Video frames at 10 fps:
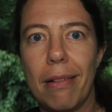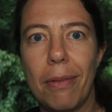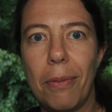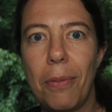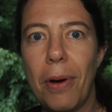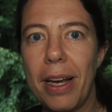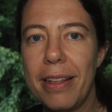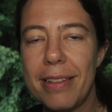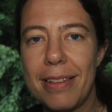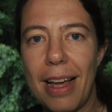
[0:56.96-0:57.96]
what
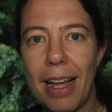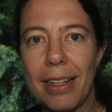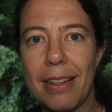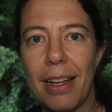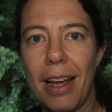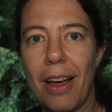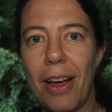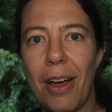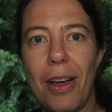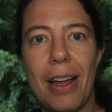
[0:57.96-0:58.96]
is that
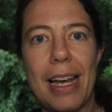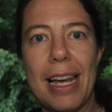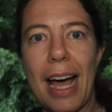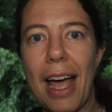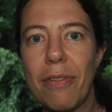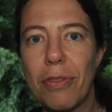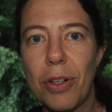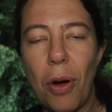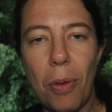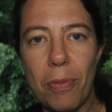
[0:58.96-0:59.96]
live
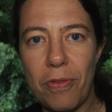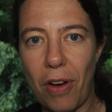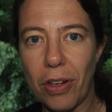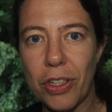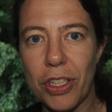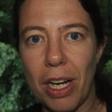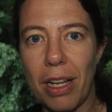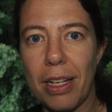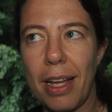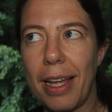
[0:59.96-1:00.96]
comp
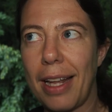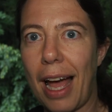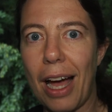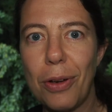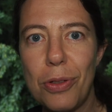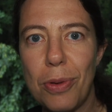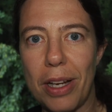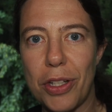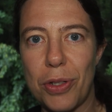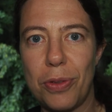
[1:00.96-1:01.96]
function and how do
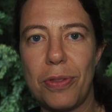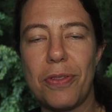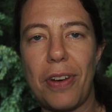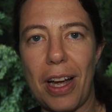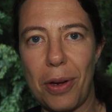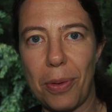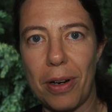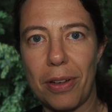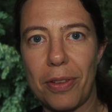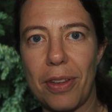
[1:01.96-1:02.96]
I shoot
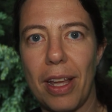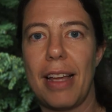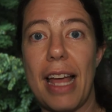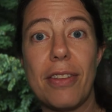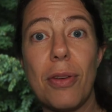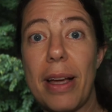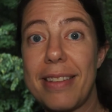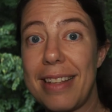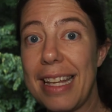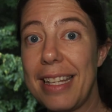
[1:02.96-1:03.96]
fireworks? And so I sent